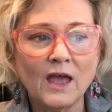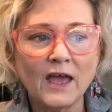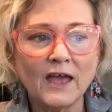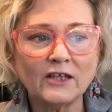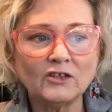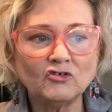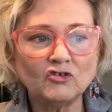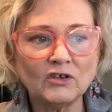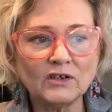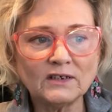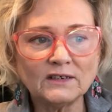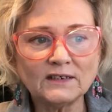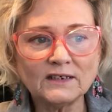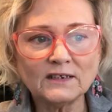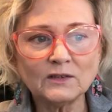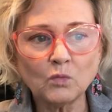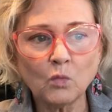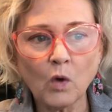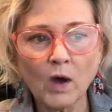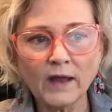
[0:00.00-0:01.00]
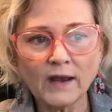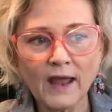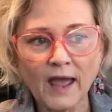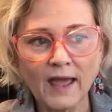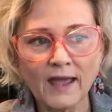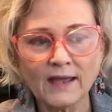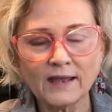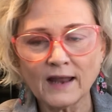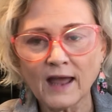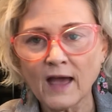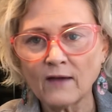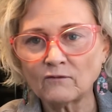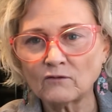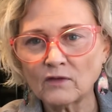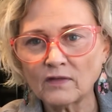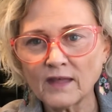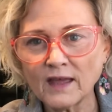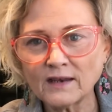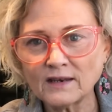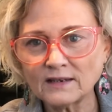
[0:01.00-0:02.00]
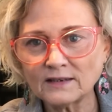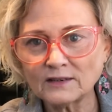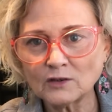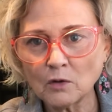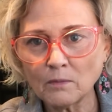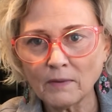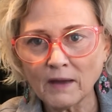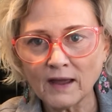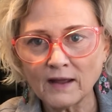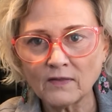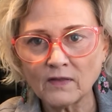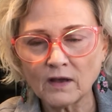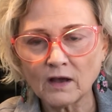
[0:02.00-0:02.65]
In Genesis 1 8, after they disobeyed,